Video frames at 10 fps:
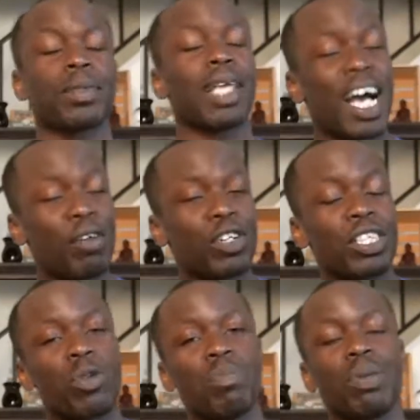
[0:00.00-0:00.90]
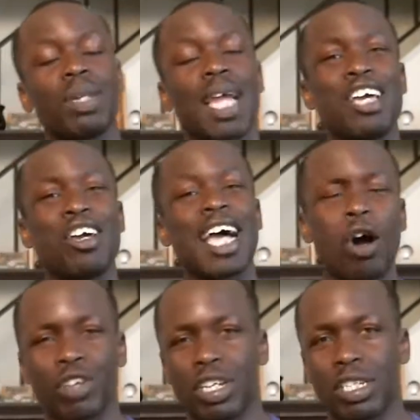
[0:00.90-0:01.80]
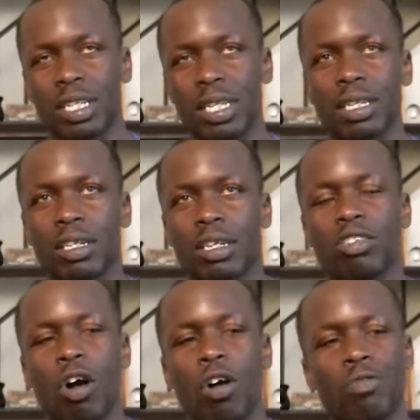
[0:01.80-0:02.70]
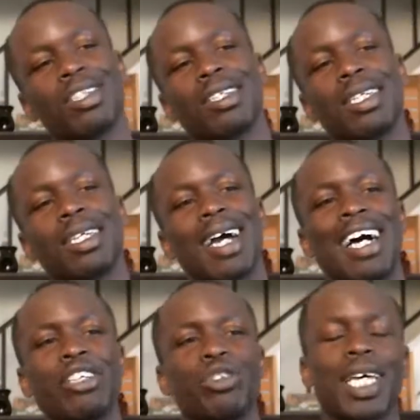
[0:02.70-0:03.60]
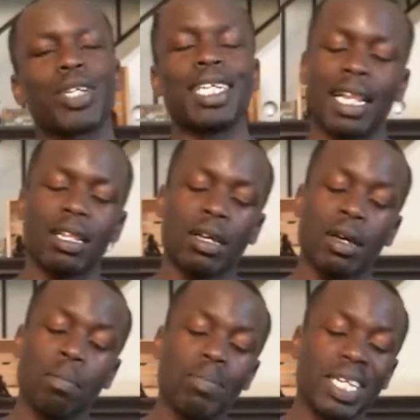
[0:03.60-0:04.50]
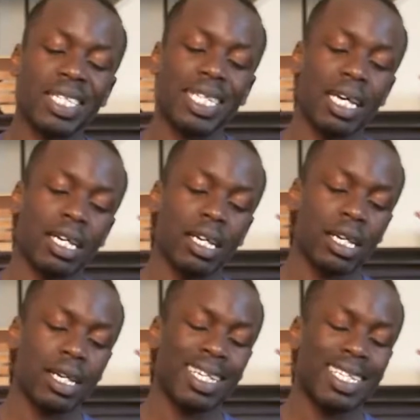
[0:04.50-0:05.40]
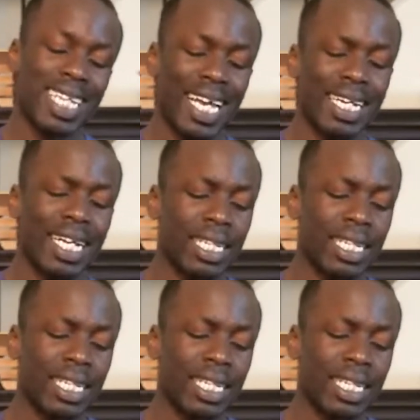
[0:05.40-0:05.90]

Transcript: After the reply, obviously, as you can tell, Mr. Ted L.